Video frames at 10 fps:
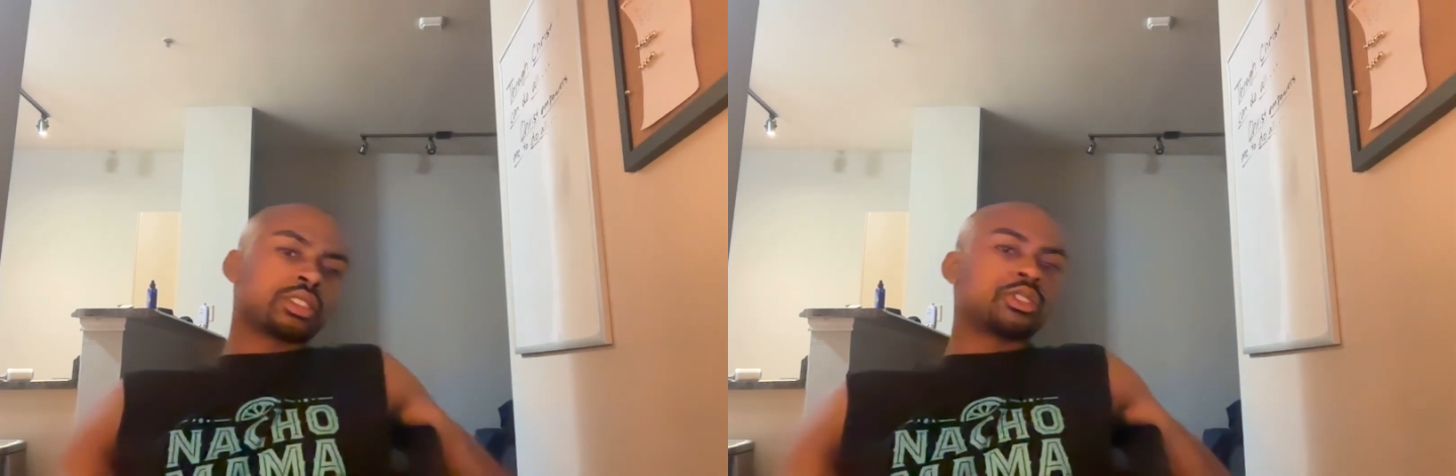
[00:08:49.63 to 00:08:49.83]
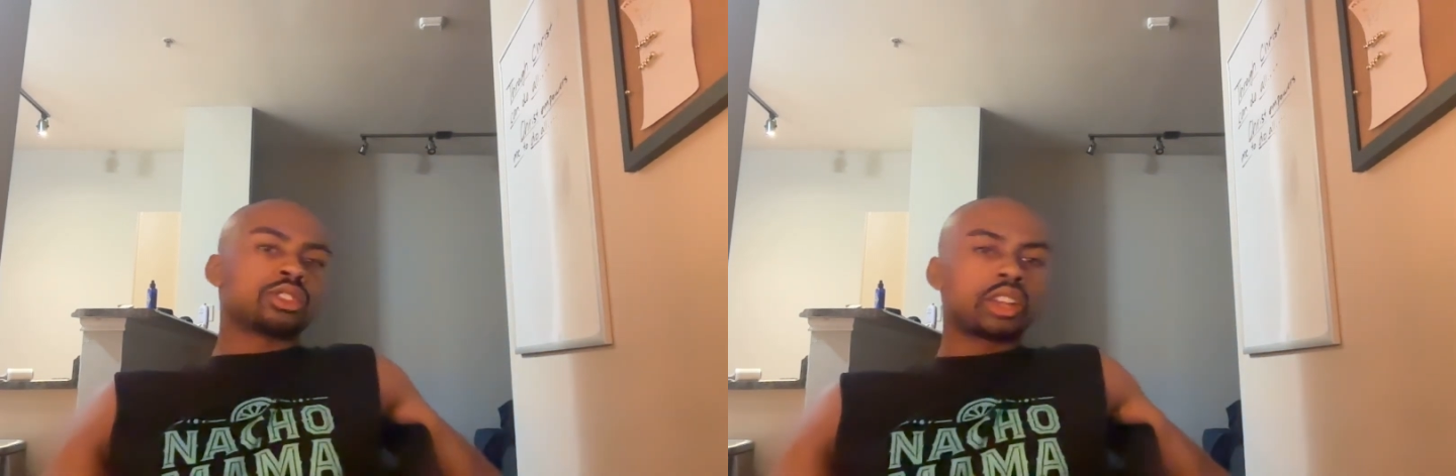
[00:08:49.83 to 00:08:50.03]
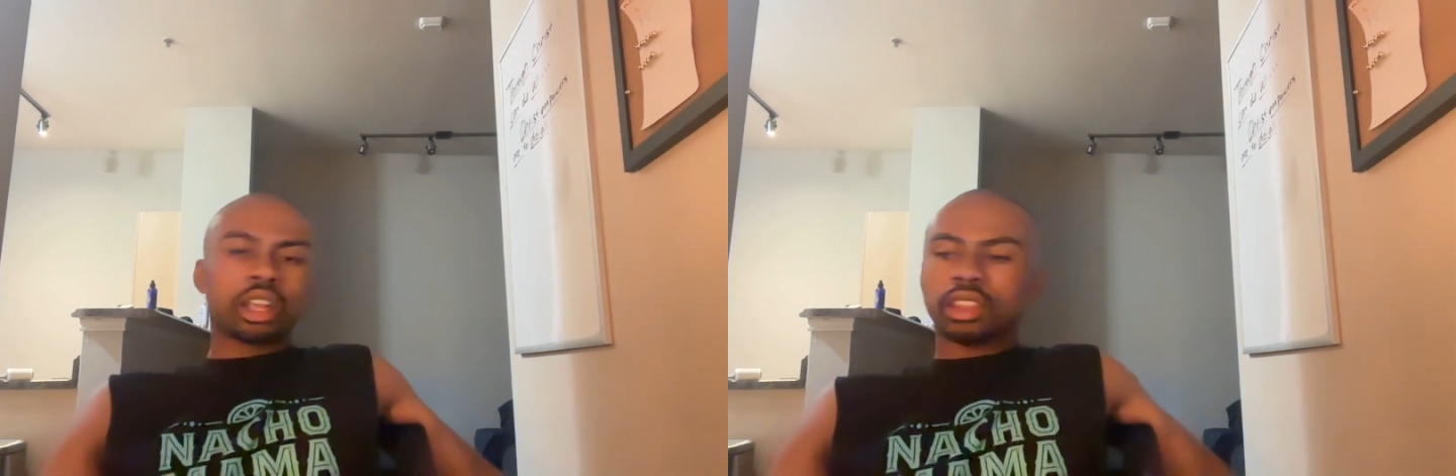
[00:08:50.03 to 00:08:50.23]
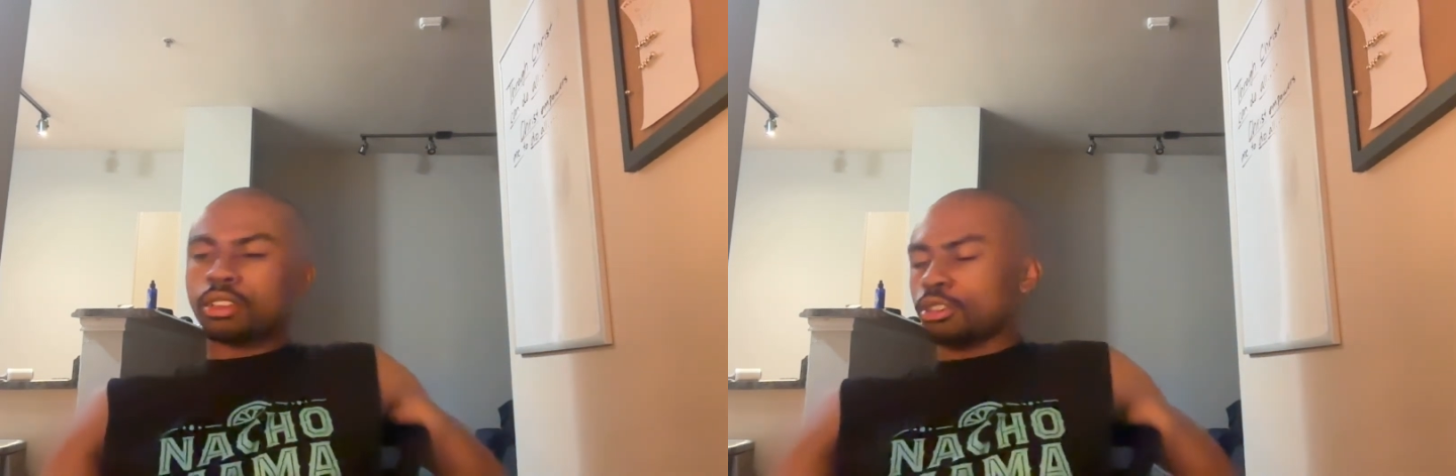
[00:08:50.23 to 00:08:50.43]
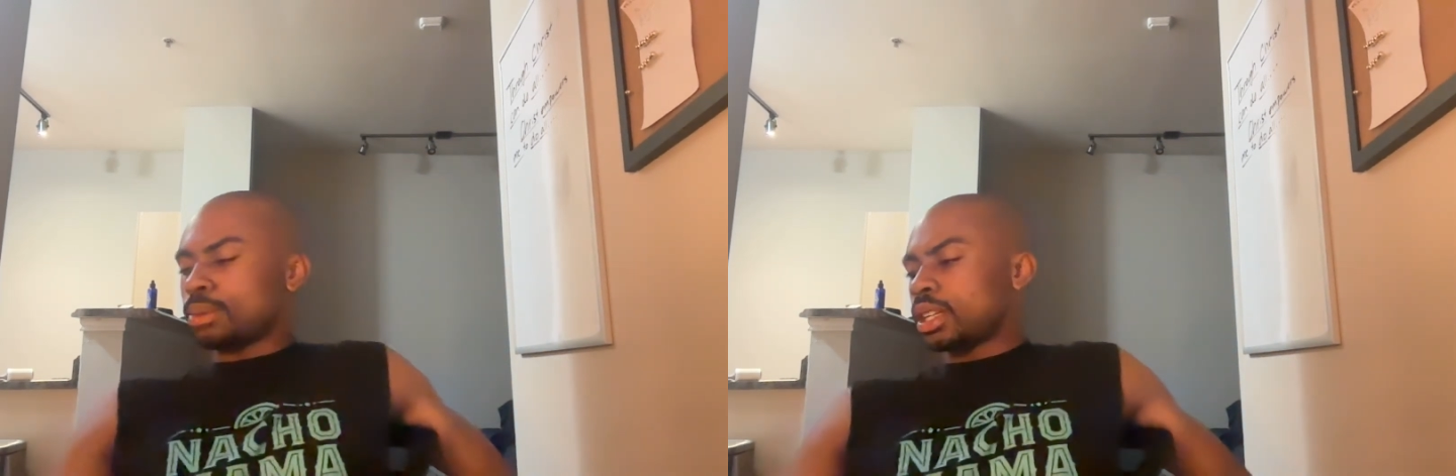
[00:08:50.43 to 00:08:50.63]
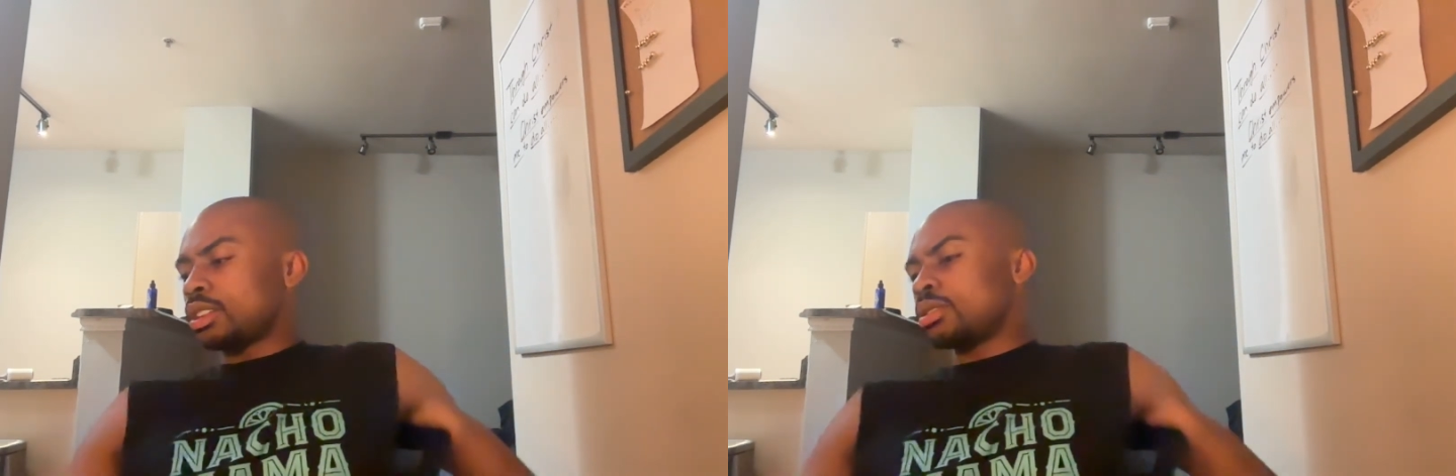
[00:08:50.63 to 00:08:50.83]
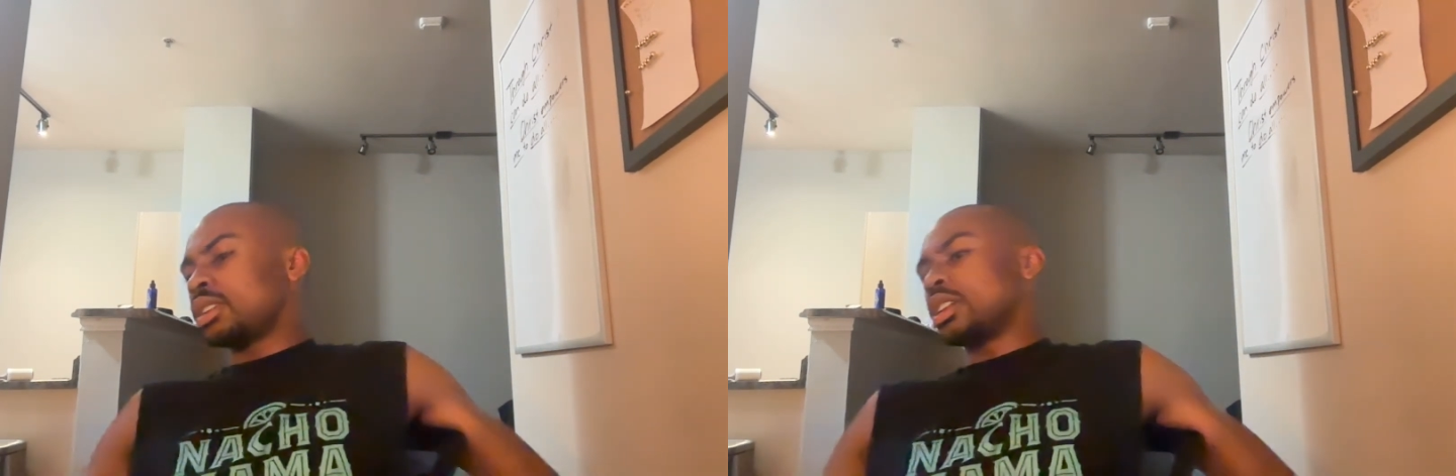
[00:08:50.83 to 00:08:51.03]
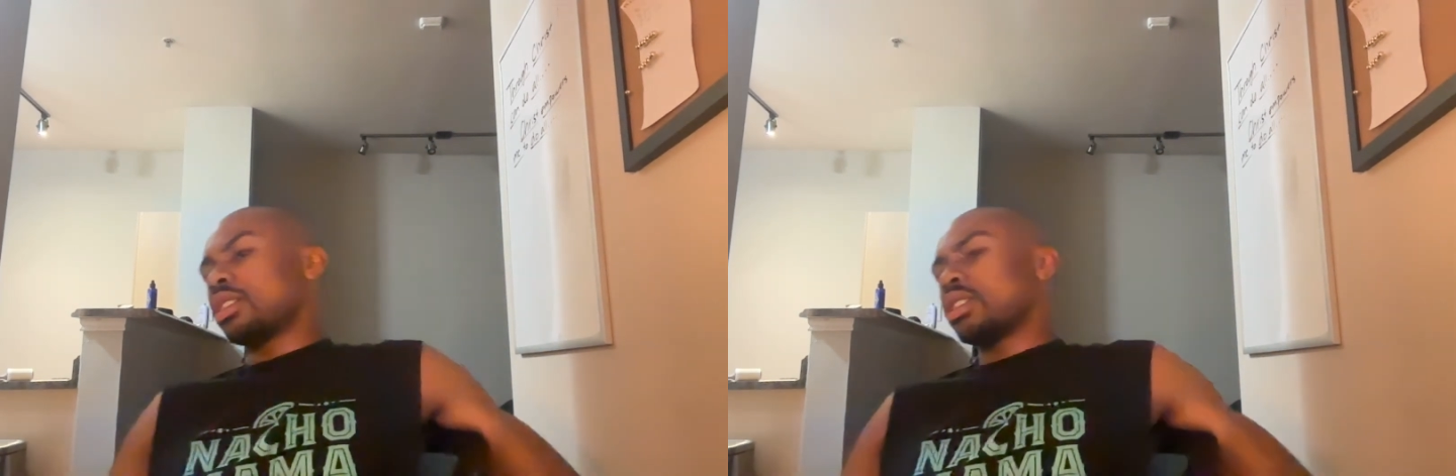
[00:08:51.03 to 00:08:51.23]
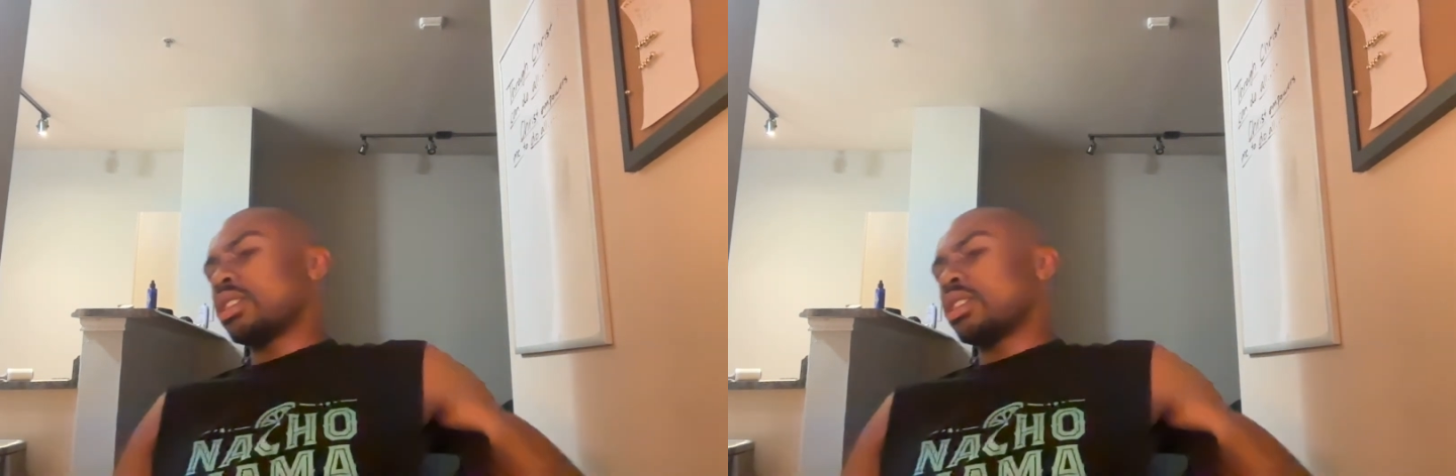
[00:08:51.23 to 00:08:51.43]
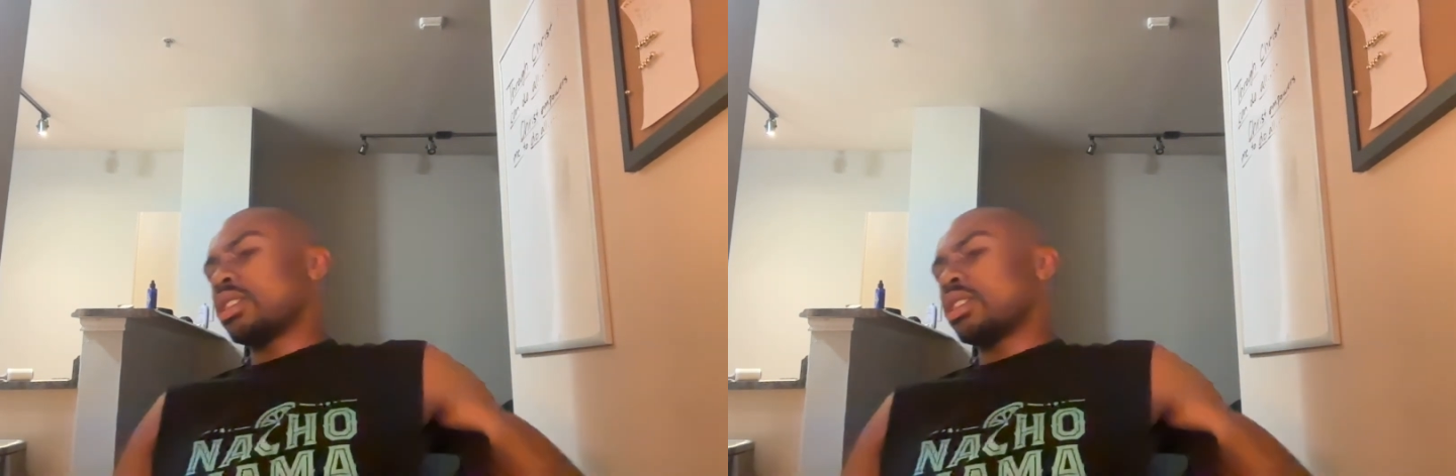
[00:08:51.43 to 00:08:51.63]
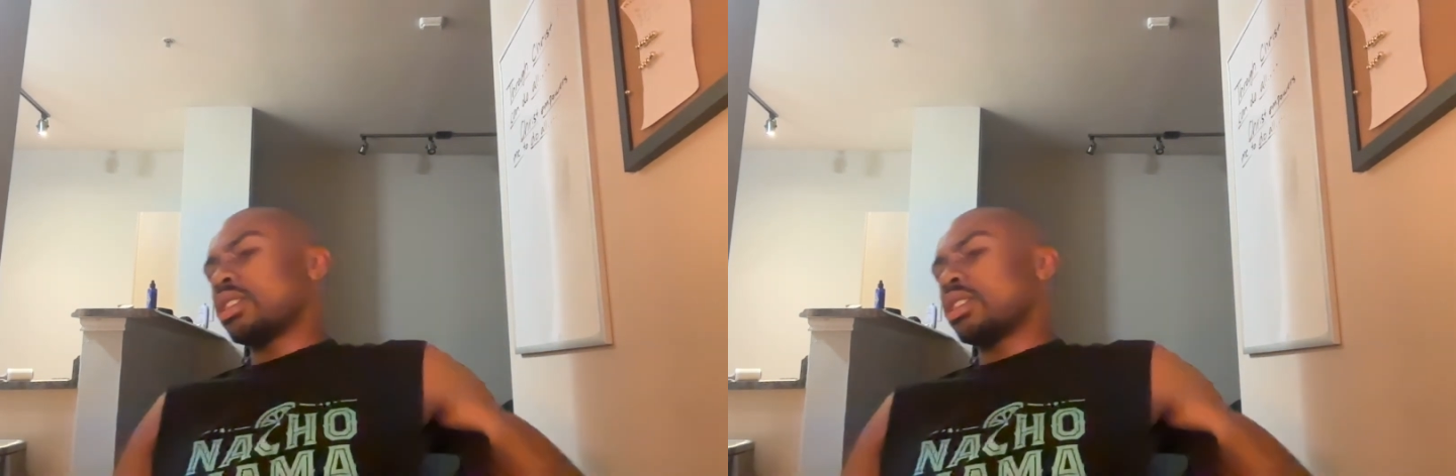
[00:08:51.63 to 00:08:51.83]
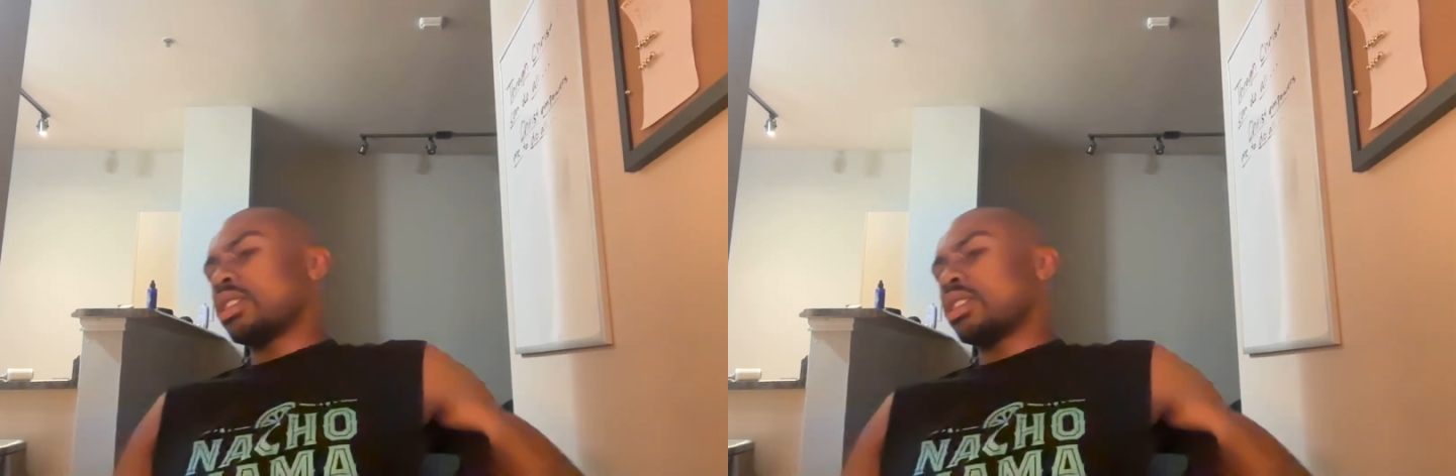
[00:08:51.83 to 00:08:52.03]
There's nothing for me to do here except